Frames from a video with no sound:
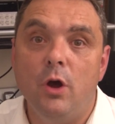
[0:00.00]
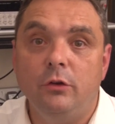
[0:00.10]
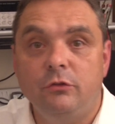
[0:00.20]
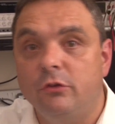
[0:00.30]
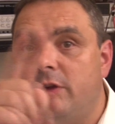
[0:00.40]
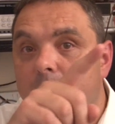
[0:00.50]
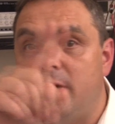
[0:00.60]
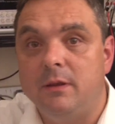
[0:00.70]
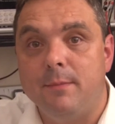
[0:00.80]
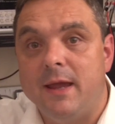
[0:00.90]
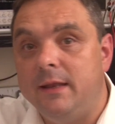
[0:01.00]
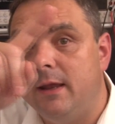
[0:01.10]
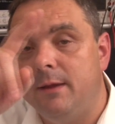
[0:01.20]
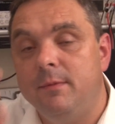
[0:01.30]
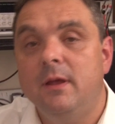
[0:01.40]
word, just like my domain
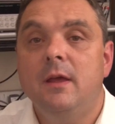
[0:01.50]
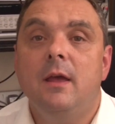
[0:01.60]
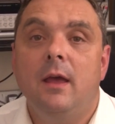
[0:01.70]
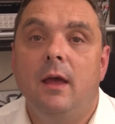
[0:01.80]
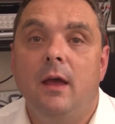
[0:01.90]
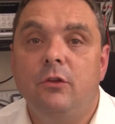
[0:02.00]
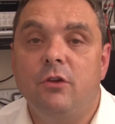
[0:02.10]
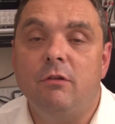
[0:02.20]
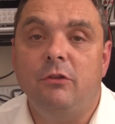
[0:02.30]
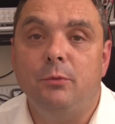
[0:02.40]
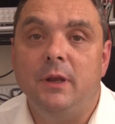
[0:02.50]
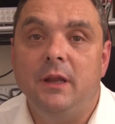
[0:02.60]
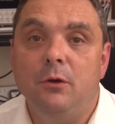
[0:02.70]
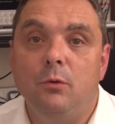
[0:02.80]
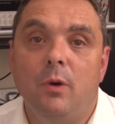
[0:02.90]
name, Jerry
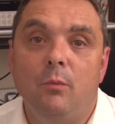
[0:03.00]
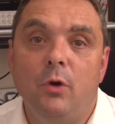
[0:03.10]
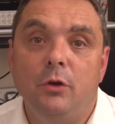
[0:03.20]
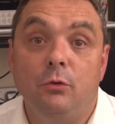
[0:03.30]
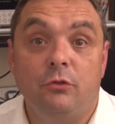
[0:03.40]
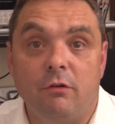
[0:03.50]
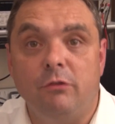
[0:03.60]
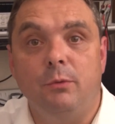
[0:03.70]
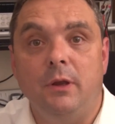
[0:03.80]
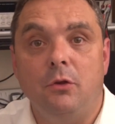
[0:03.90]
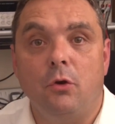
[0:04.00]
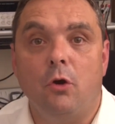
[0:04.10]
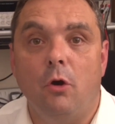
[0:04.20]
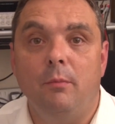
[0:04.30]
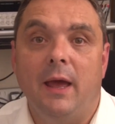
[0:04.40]
Sweeney, all one word, or
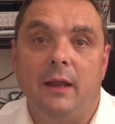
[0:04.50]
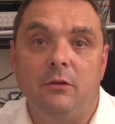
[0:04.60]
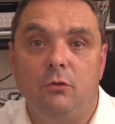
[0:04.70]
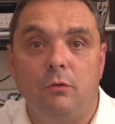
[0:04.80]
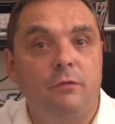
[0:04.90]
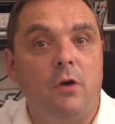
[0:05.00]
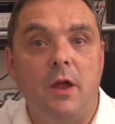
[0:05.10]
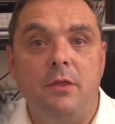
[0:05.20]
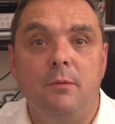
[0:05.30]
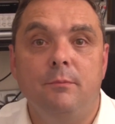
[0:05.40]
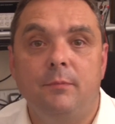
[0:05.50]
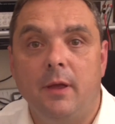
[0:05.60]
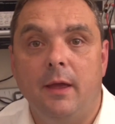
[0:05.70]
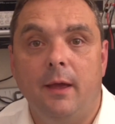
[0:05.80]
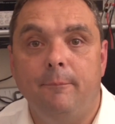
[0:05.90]
jerrysweeney.com, and you'll find
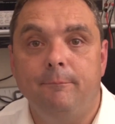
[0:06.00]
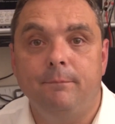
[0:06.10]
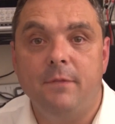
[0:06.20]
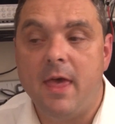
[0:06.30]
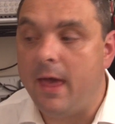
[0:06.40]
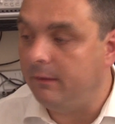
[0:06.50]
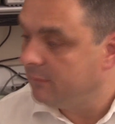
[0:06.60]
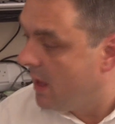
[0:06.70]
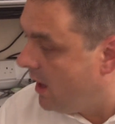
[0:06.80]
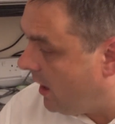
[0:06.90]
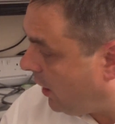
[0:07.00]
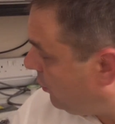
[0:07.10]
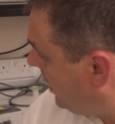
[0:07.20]
them there. All